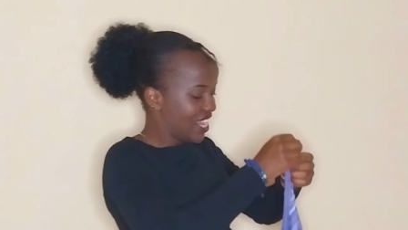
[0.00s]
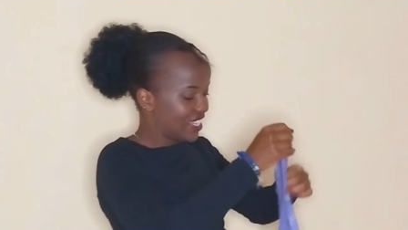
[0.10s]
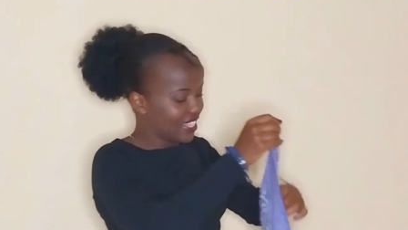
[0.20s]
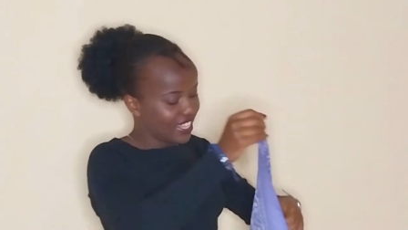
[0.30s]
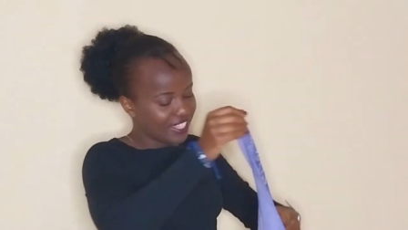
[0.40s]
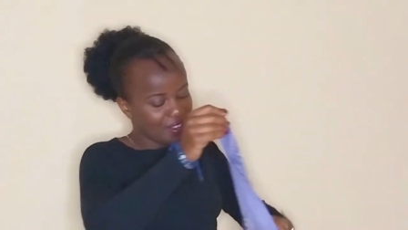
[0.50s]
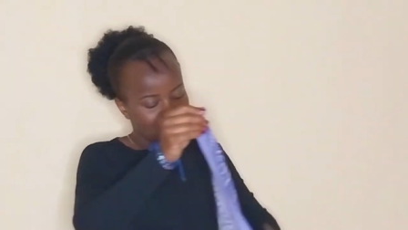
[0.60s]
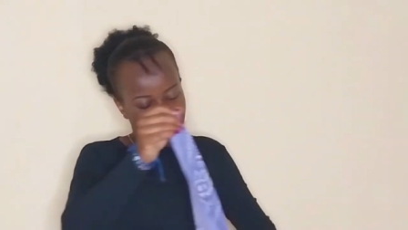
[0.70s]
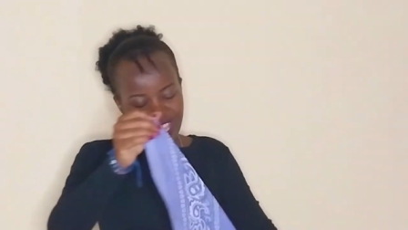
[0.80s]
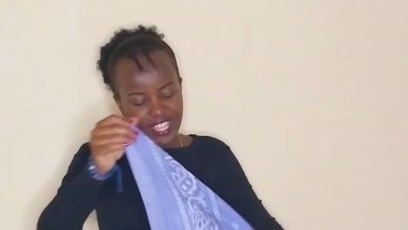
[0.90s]
it's the same
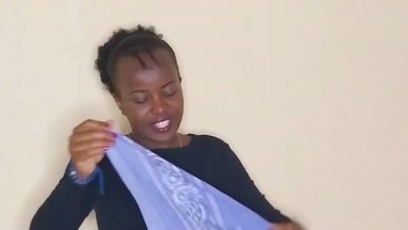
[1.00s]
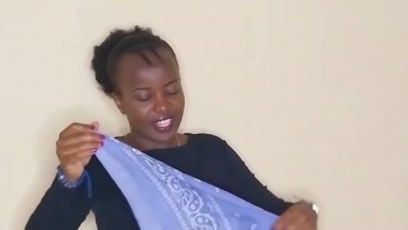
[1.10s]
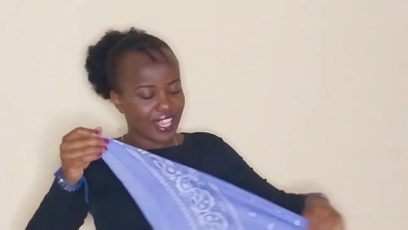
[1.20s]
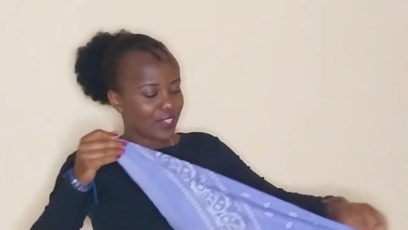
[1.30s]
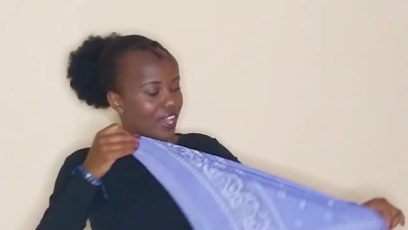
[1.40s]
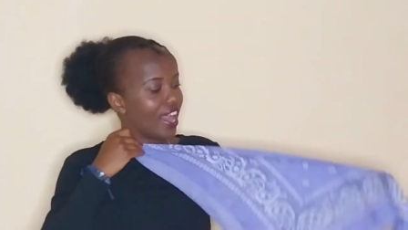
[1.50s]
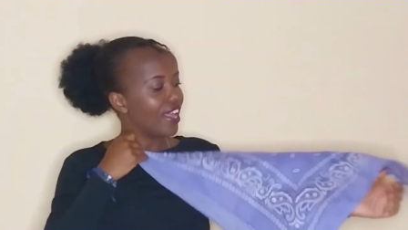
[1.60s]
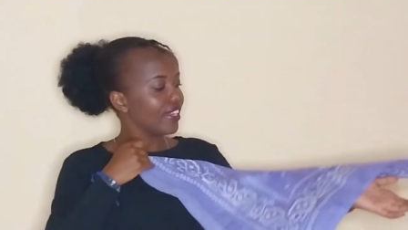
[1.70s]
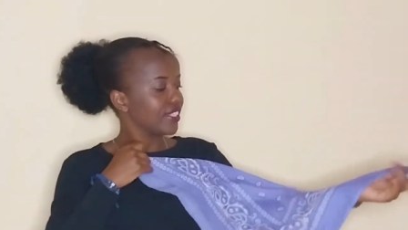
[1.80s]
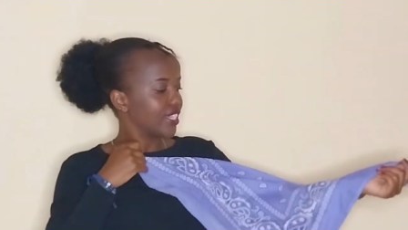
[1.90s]
thing as saying you
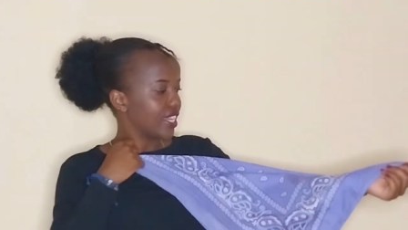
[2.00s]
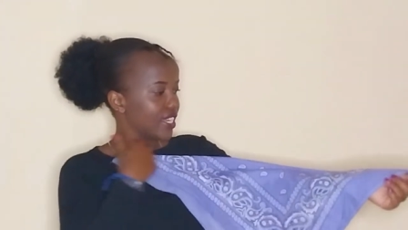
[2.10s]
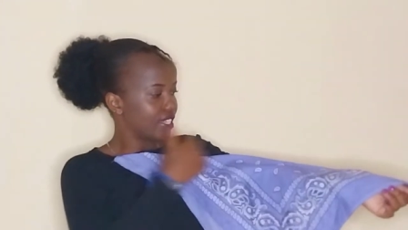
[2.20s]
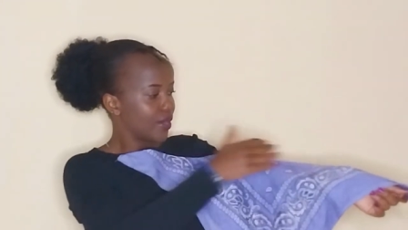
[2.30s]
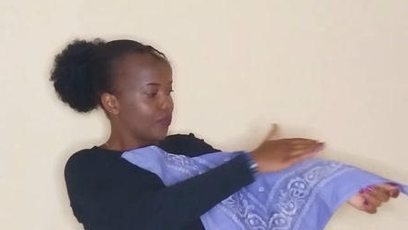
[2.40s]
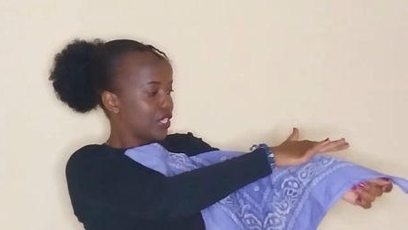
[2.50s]
iron it